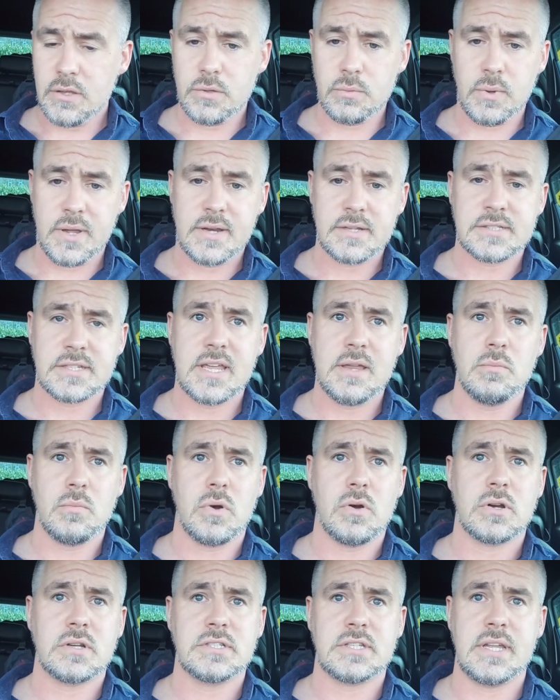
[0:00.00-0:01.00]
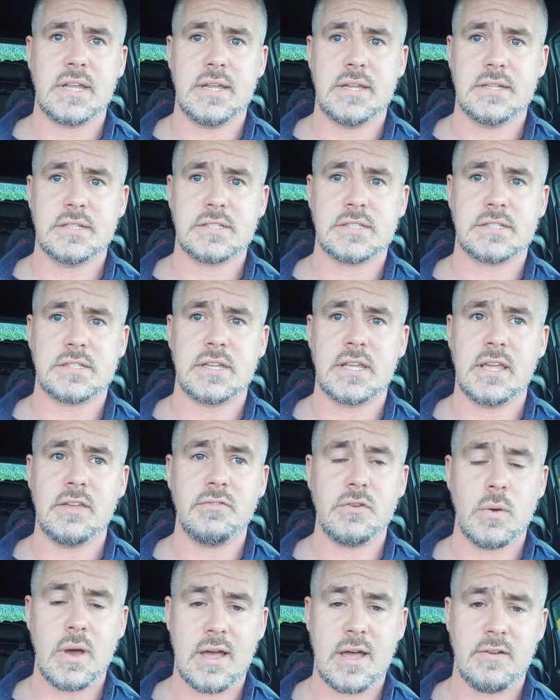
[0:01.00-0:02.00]
the way the scheme works is
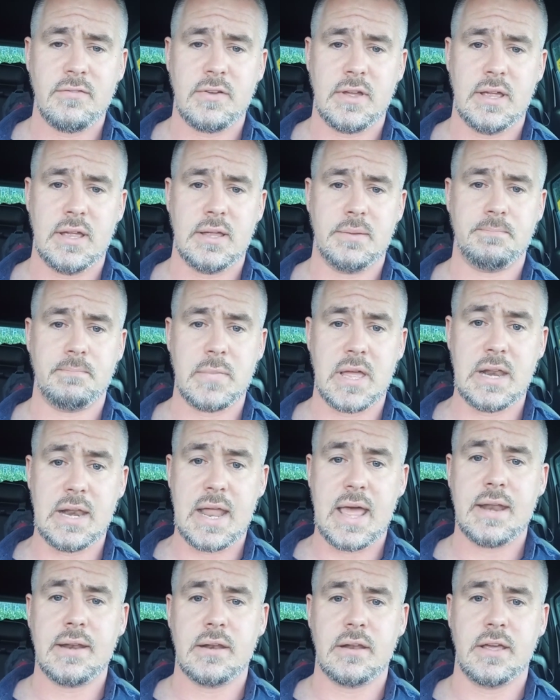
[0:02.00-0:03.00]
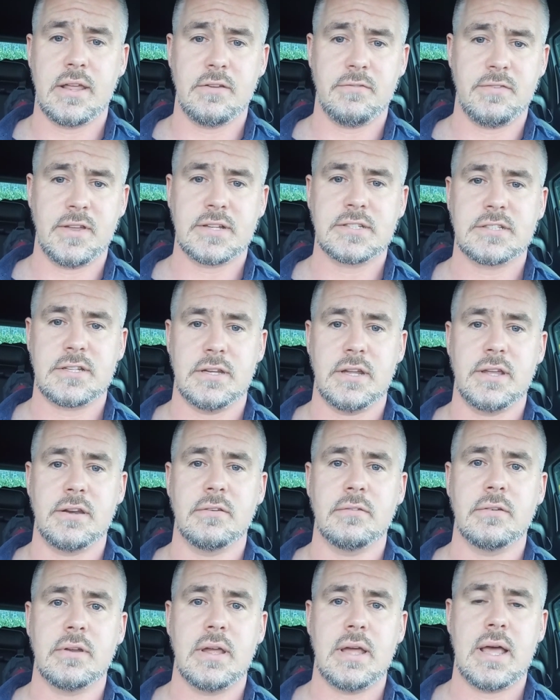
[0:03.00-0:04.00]
if you have a landline, a fixed
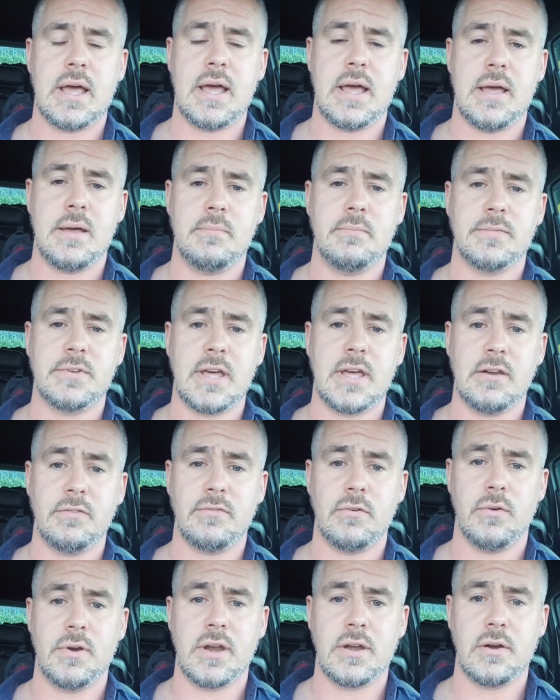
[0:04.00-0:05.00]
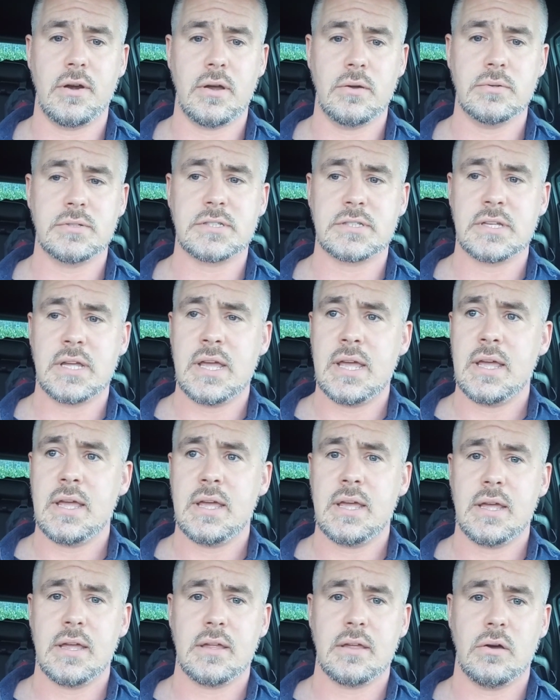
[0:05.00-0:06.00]
line telephone in your house,
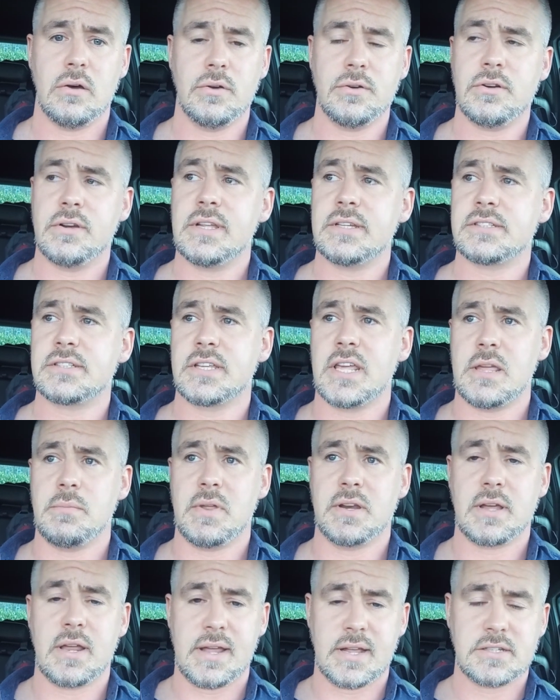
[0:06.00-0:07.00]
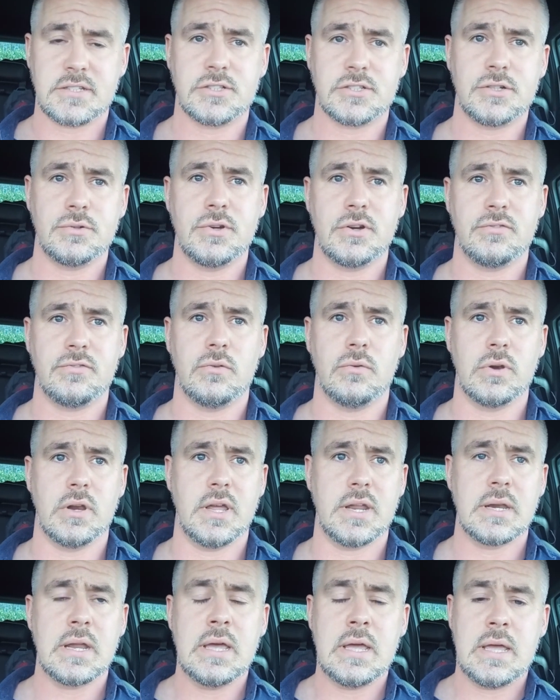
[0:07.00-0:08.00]
under this scheme, it connects through your phone
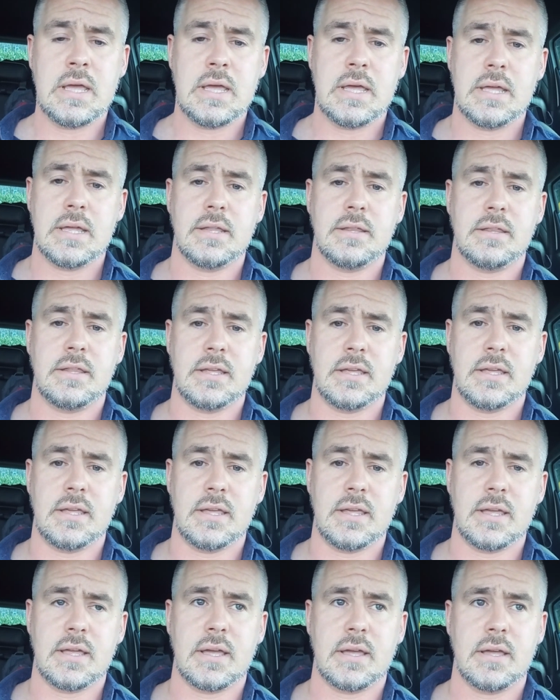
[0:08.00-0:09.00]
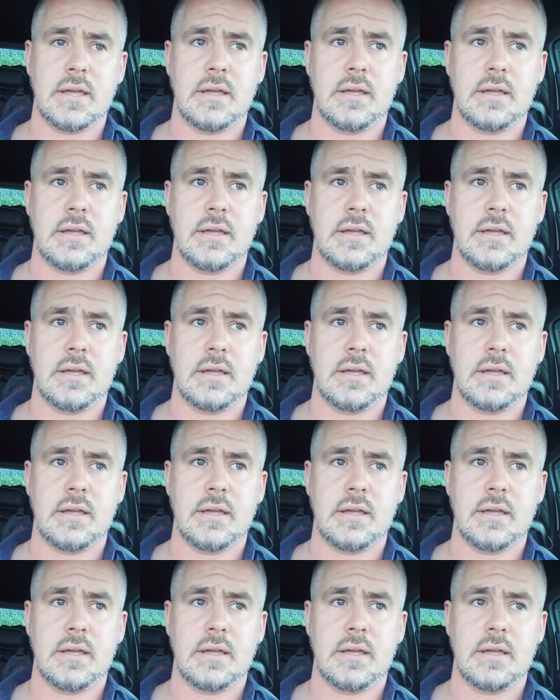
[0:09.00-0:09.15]
line. The